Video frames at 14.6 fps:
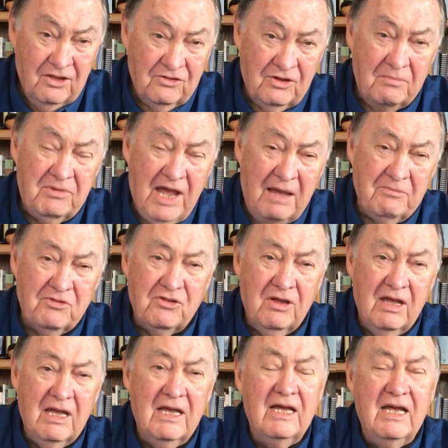Sometimes
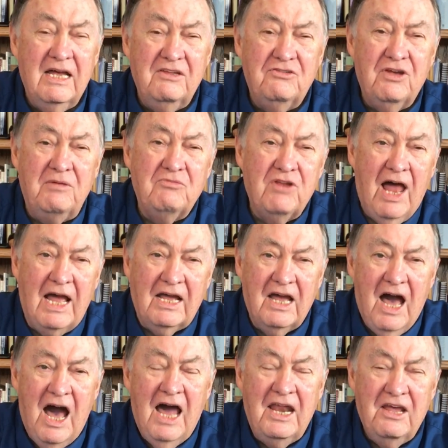it seems like
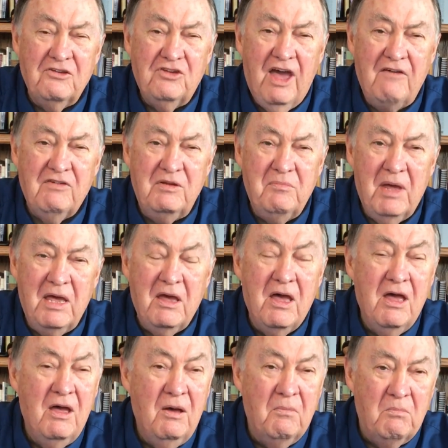God has given me
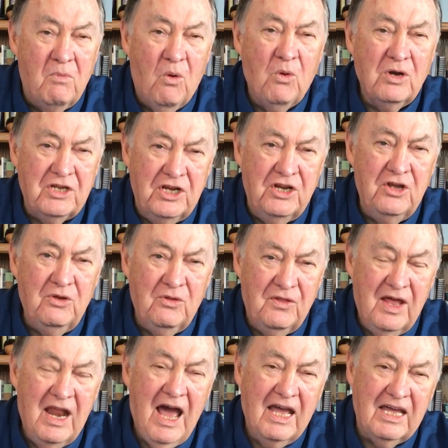more to do
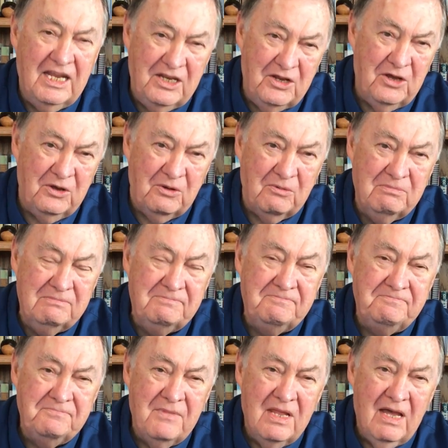than I can do.
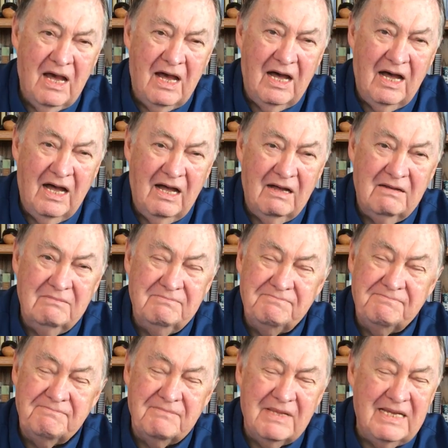And
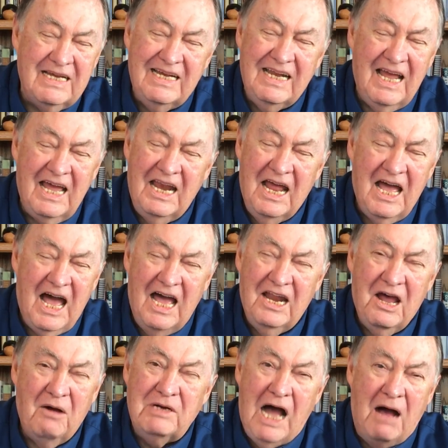
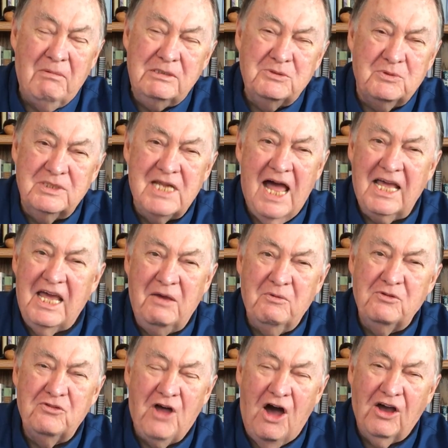it almost was like he
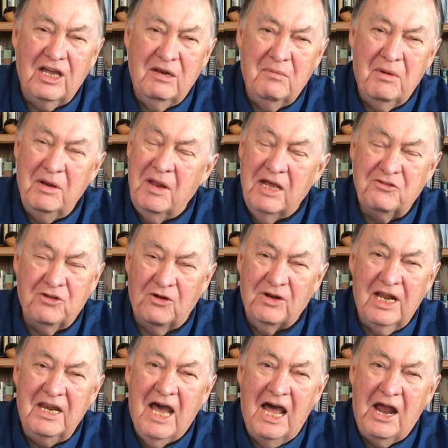was talking to me,
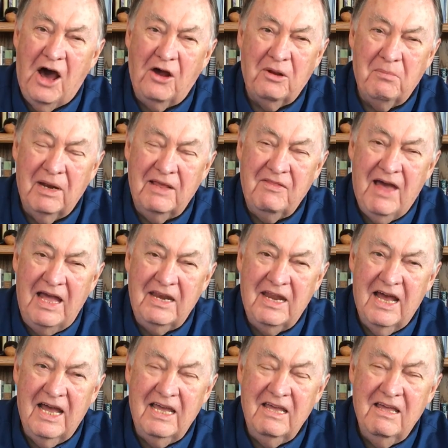certainly not audibly that
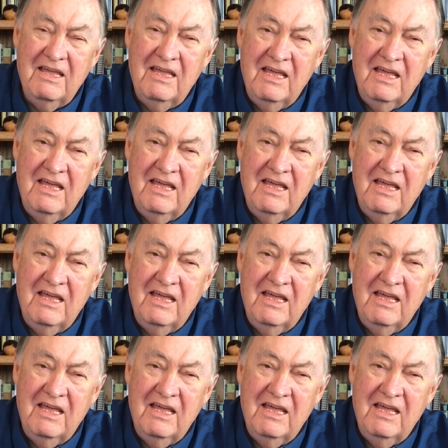day.